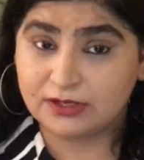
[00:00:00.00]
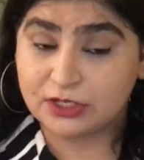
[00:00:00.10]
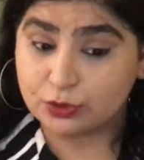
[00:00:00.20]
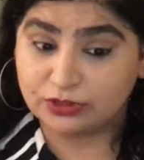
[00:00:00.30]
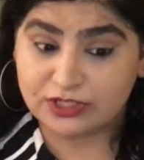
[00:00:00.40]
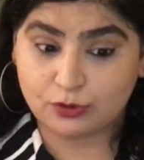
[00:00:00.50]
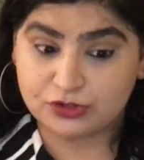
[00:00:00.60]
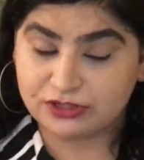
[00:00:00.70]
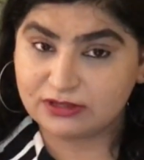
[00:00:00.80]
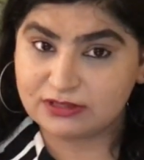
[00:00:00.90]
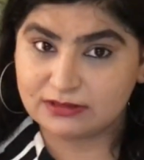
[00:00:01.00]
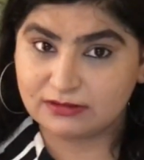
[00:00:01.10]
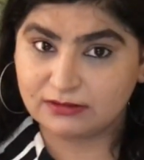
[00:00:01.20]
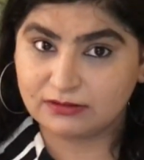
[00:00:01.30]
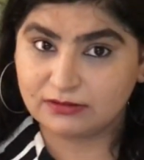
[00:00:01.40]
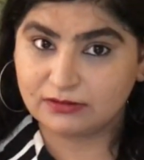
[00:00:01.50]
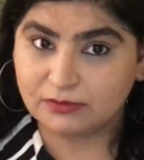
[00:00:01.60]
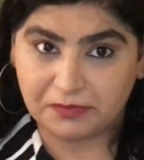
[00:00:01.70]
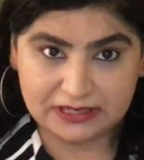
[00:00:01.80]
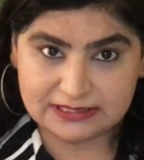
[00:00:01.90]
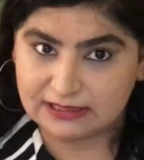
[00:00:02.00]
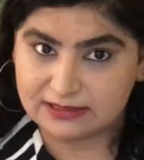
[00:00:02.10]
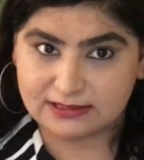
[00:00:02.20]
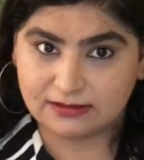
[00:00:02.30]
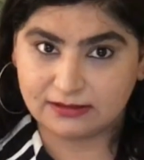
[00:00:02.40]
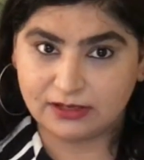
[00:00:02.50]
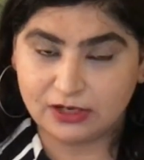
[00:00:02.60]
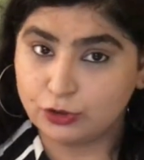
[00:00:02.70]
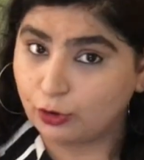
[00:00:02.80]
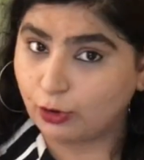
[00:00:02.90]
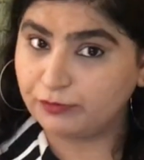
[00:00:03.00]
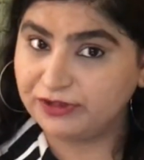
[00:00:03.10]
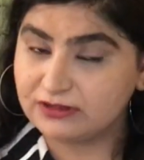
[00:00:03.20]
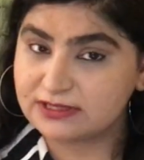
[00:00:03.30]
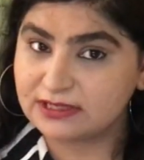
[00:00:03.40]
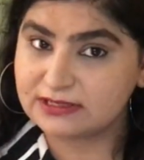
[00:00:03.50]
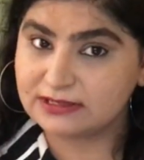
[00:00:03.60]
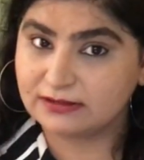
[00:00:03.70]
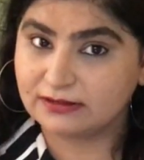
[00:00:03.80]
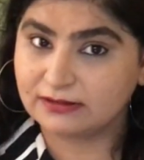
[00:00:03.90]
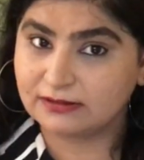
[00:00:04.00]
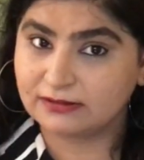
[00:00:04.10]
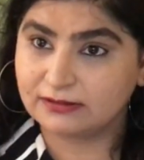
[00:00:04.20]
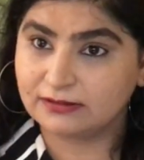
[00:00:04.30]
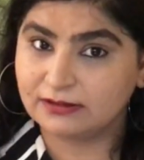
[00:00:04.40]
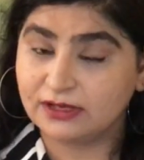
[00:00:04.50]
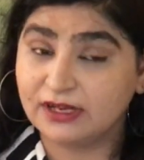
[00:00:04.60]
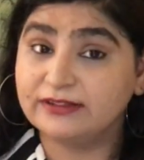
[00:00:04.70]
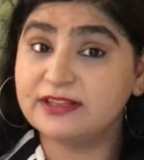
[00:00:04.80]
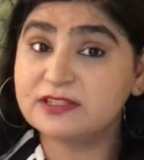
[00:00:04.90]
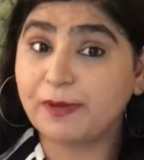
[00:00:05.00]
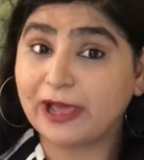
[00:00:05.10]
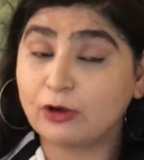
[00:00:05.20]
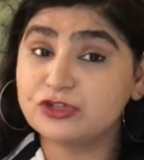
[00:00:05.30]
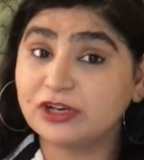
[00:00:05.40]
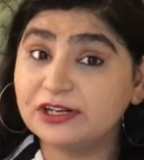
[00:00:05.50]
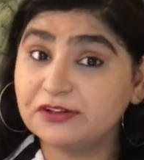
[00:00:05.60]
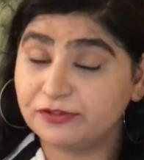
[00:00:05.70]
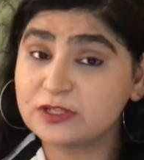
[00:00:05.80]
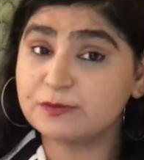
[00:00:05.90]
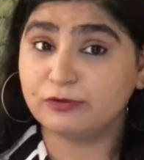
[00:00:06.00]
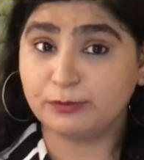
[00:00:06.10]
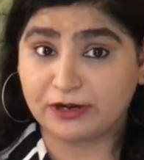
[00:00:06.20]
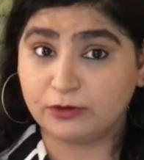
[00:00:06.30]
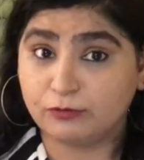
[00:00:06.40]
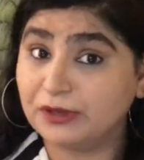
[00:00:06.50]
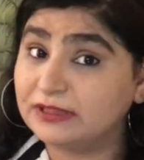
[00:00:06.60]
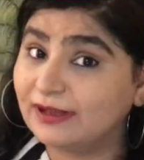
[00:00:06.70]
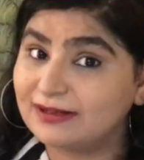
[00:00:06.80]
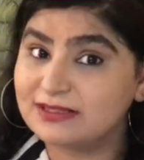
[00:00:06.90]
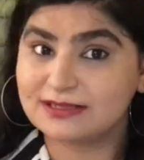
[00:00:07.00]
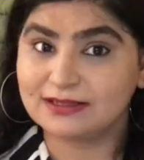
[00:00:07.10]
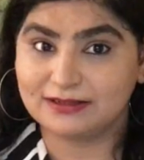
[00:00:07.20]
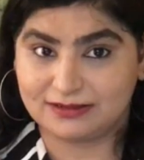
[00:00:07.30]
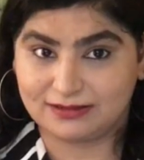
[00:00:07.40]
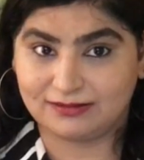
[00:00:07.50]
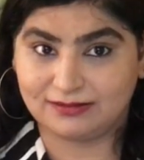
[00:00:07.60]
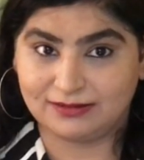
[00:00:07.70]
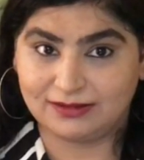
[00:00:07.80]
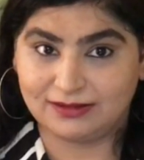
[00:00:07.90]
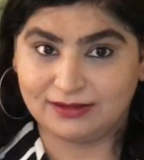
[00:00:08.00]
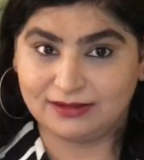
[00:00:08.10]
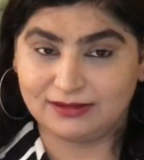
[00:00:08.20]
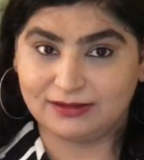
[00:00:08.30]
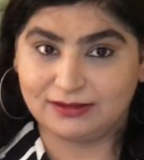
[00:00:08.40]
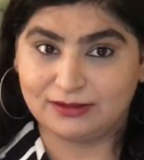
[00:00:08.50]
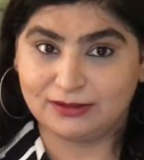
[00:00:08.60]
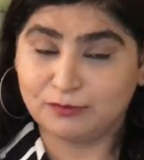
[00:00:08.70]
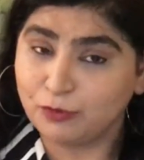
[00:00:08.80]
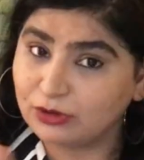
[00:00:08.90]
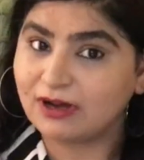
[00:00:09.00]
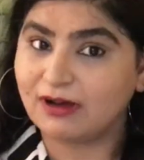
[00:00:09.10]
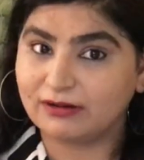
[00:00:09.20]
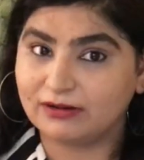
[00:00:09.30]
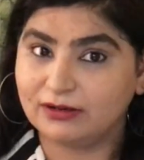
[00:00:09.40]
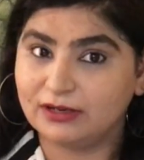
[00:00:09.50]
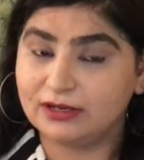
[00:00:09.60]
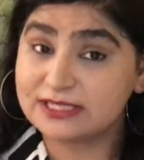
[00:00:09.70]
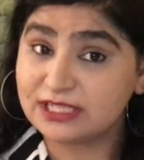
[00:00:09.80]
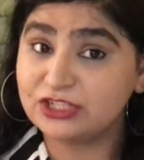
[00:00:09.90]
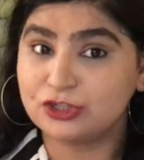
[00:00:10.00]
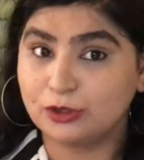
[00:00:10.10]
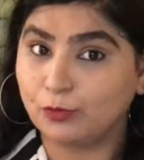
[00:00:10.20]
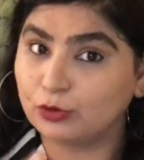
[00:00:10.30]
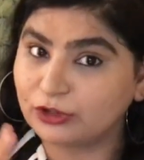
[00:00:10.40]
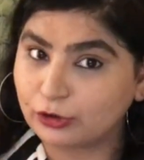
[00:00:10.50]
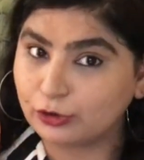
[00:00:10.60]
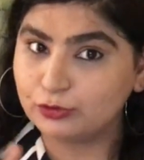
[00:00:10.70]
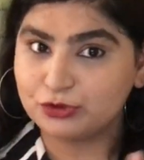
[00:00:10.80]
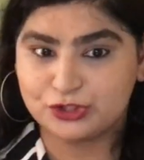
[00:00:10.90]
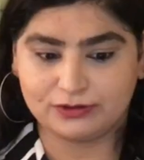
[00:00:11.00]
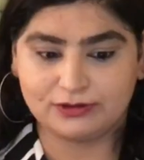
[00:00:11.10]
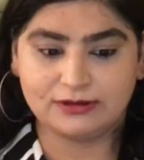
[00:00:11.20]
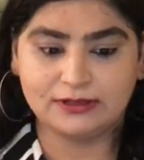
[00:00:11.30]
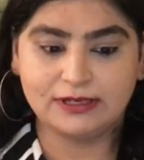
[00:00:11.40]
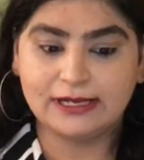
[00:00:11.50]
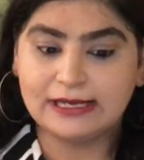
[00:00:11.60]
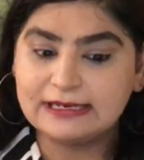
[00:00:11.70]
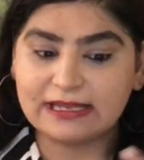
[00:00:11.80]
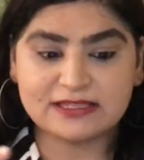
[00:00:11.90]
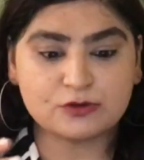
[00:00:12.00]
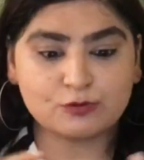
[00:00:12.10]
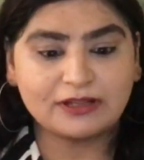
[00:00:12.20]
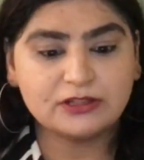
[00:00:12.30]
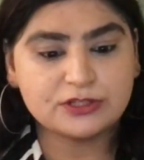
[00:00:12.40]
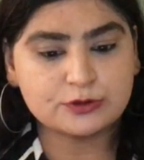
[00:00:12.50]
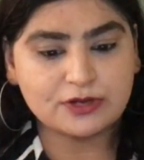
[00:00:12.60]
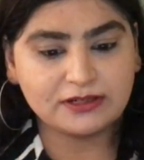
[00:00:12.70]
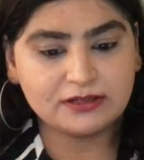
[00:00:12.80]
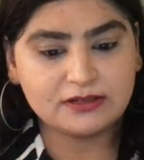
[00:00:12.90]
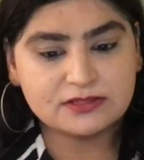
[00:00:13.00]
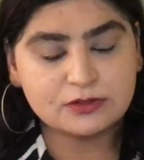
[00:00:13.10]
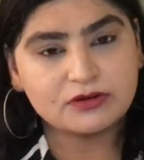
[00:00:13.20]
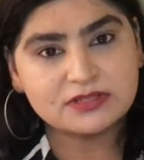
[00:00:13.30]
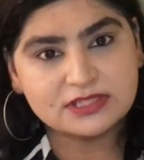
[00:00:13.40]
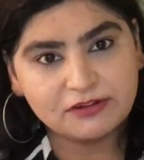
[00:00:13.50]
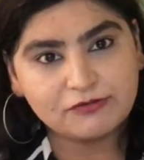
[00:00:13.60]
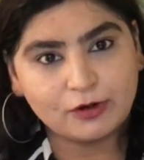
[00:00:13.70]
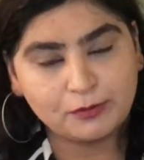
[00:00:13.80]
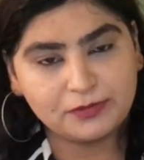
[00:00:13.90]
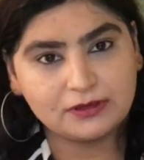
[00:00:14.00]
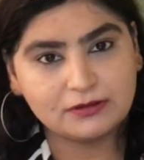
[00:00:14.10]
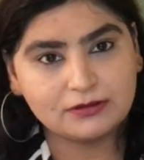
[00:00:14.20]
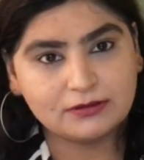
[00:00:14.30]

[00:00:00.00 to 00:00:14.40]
so this question is baseless you're not a weaker sex there is a biological difference between men and women that's it both are essential both are crucial Next is why this society is not safe for me.